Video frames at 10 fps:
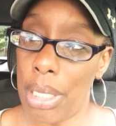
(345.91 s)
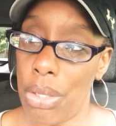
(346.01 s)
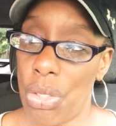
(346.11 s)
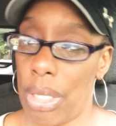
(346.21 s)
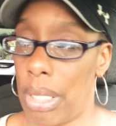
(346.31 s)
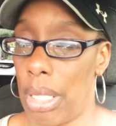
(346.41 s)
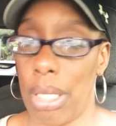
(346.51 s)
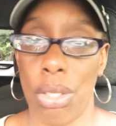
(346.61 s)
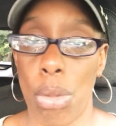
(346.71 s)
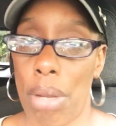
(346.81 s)
and it's just
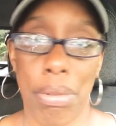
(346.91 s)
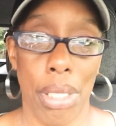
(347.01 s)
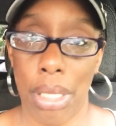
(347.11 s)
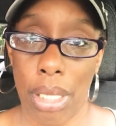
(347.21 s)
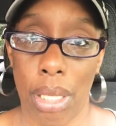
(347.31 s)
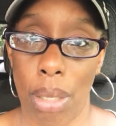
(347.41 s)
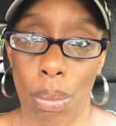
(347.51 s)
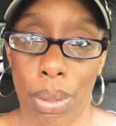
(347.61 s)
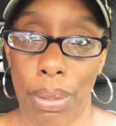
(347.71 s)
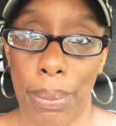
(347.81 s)
sitting and you haven't done anything
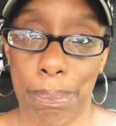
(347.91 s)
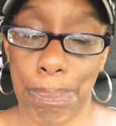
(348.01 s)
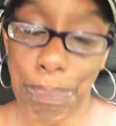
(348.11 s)
with it.